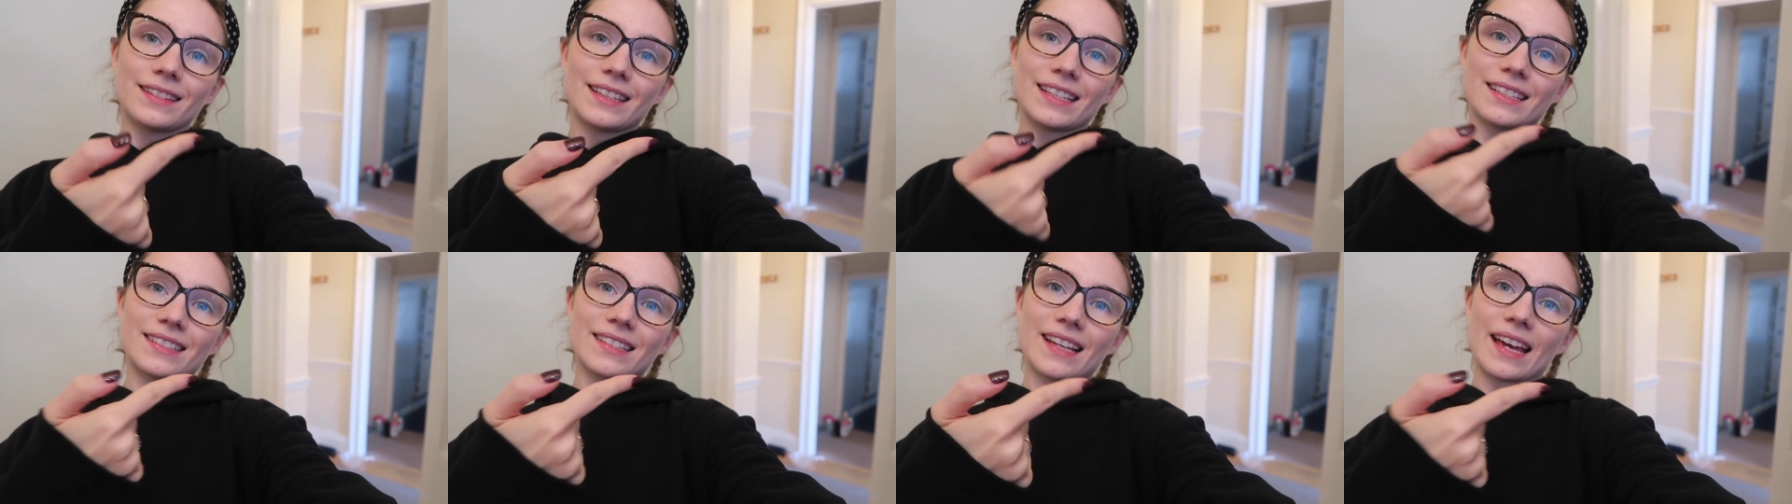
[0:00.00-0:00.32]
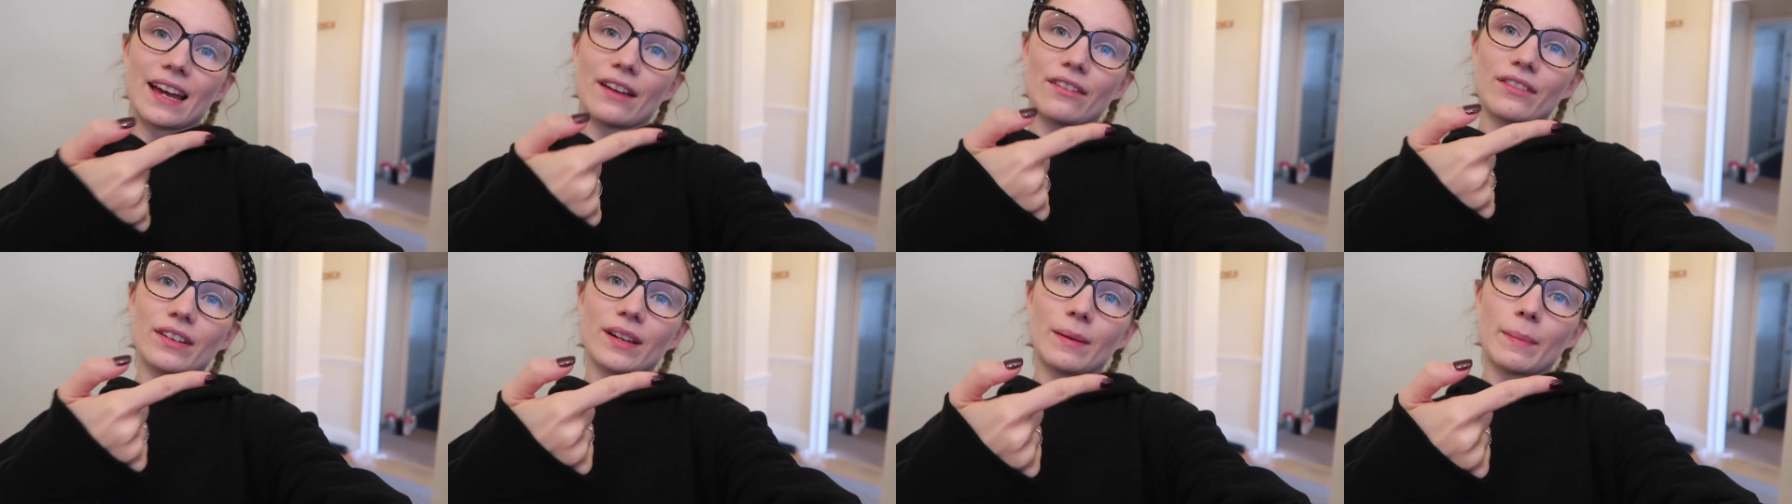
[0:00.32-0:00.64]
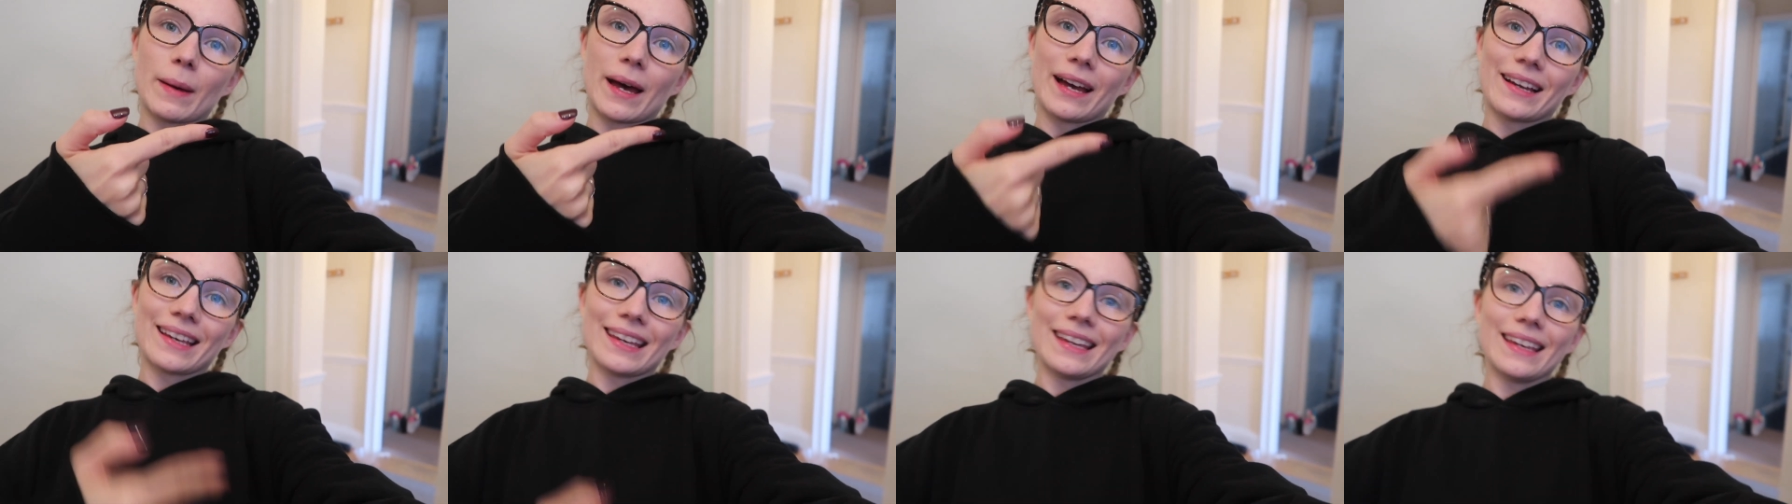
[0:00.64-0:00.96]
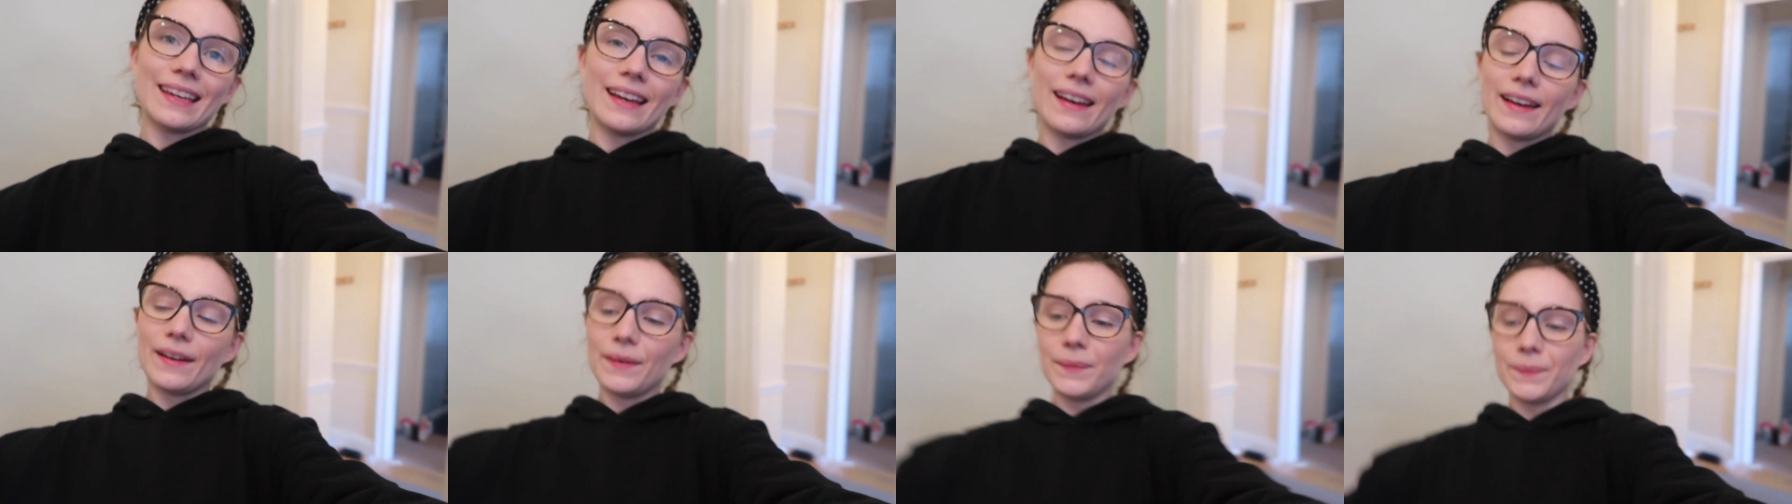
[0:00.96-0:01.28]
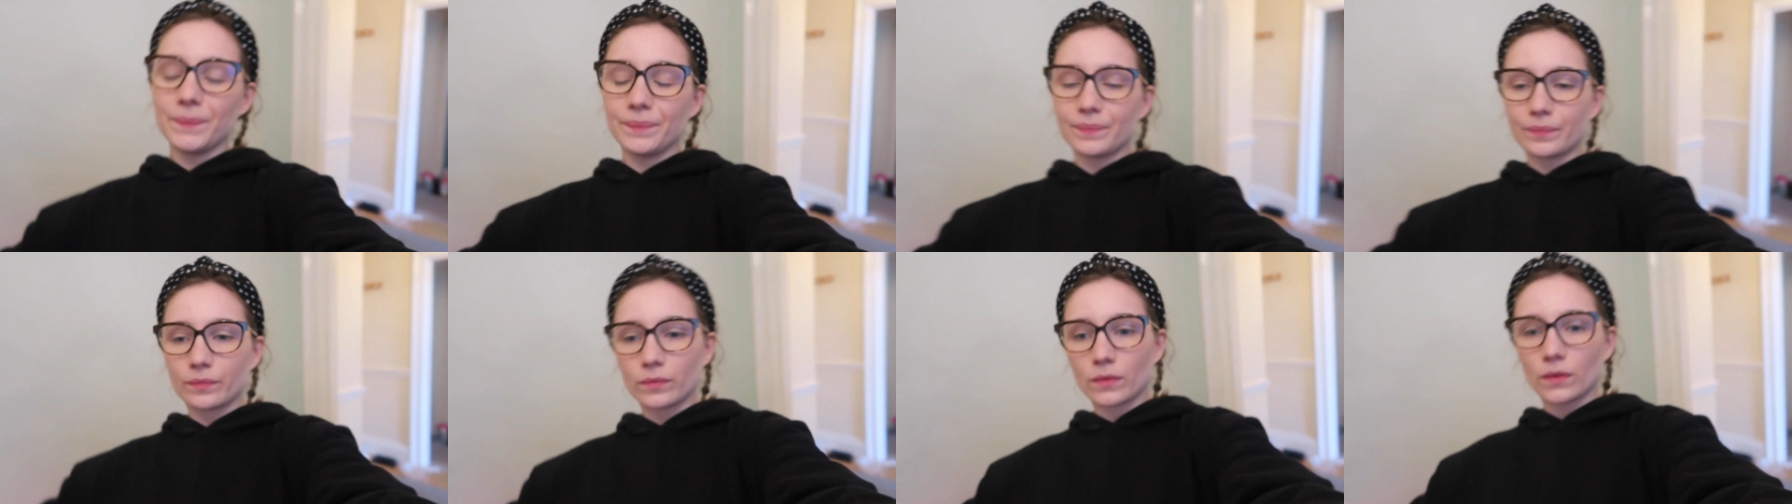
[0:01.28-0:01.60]
this area back here
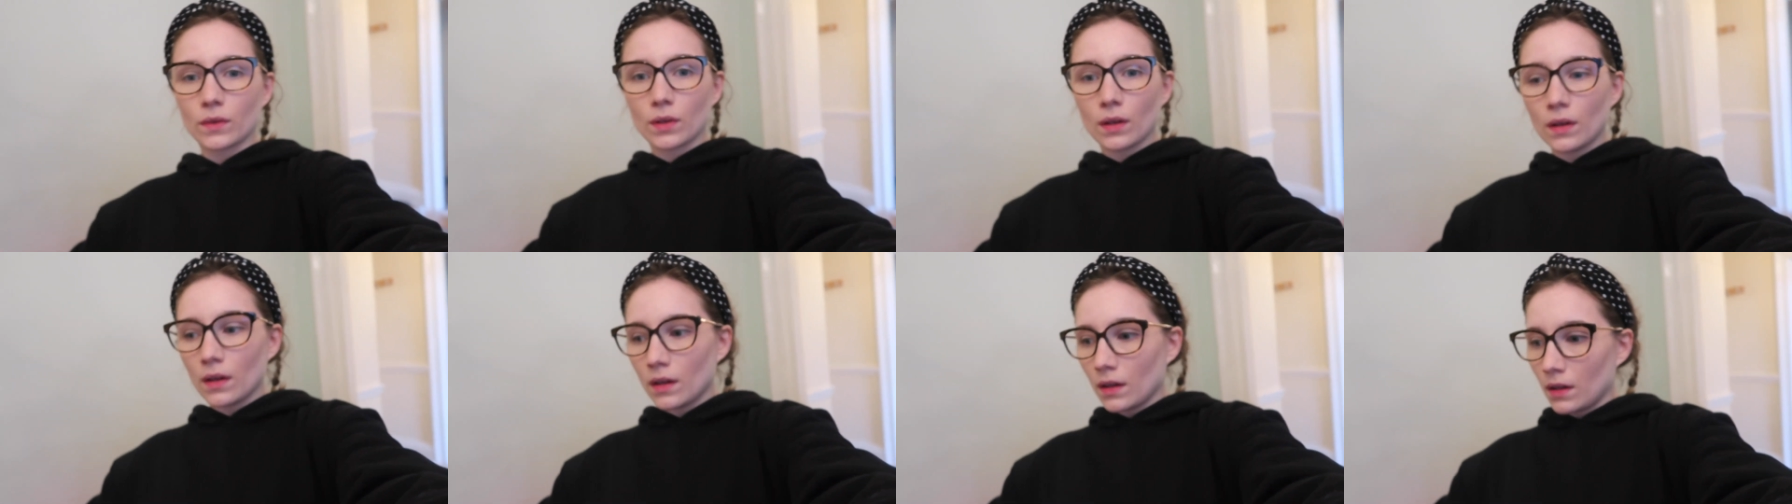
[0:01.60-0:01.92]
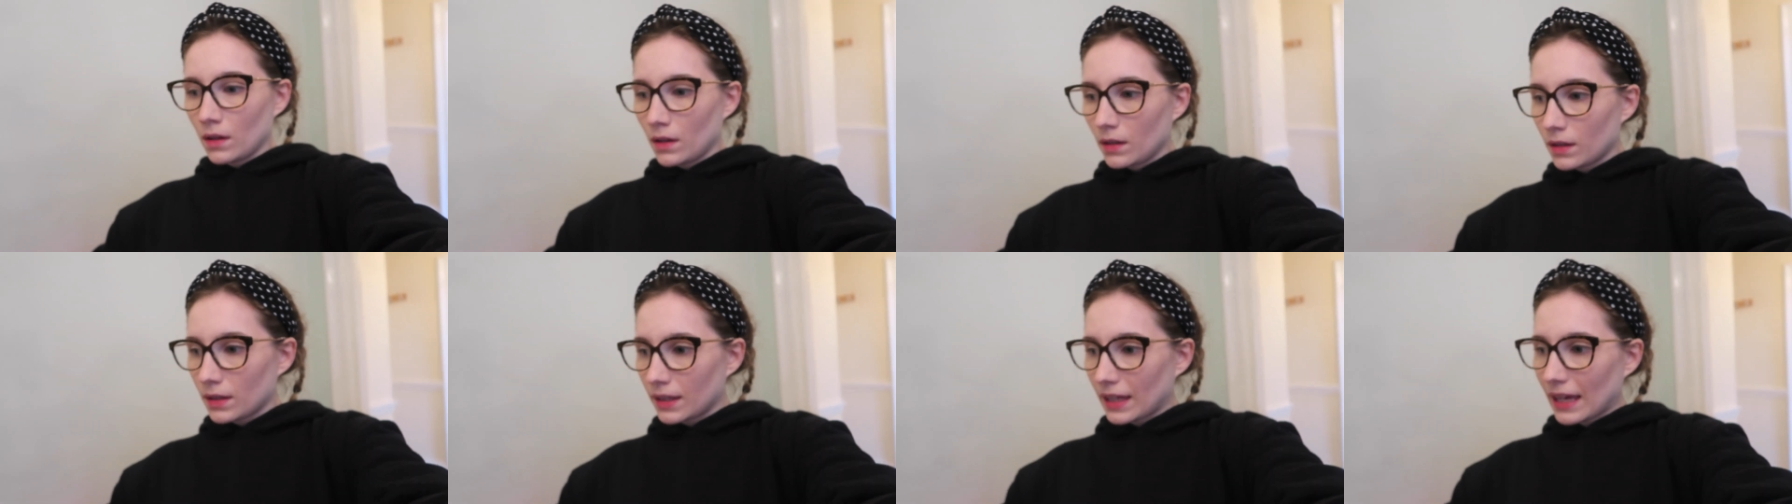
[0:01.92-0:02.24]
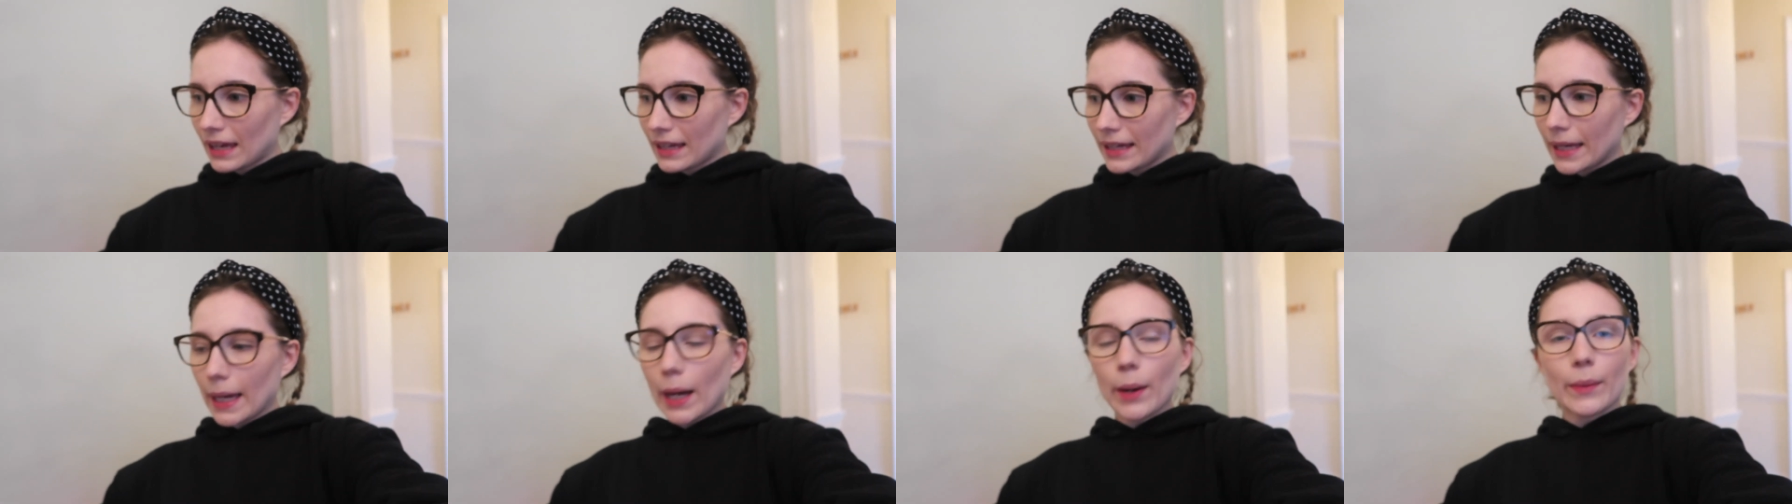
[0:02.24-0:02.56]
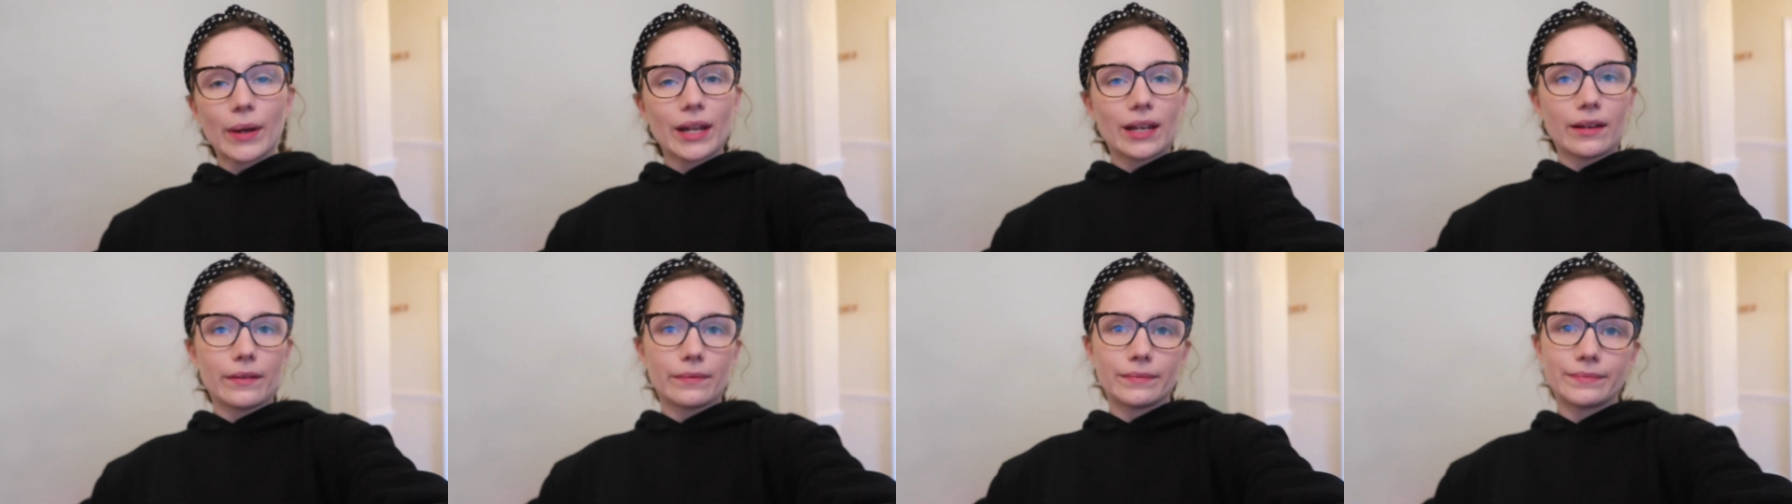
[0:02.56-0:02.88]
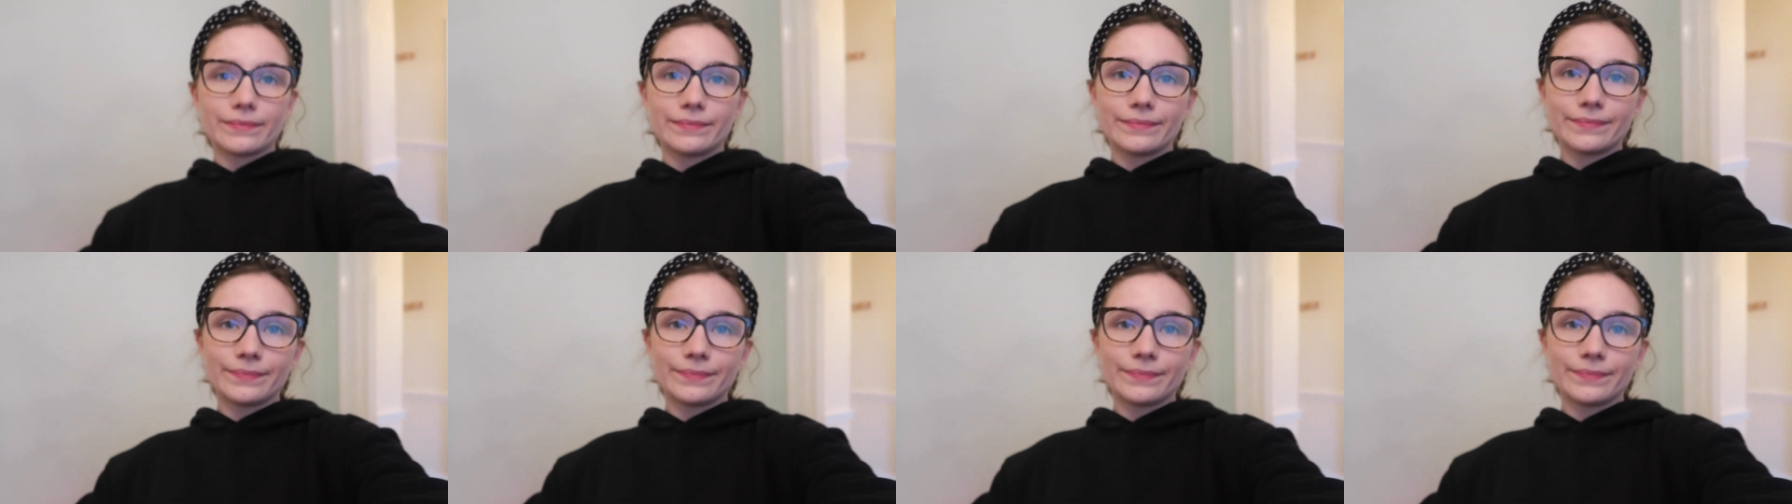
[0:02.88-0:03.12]
and get going.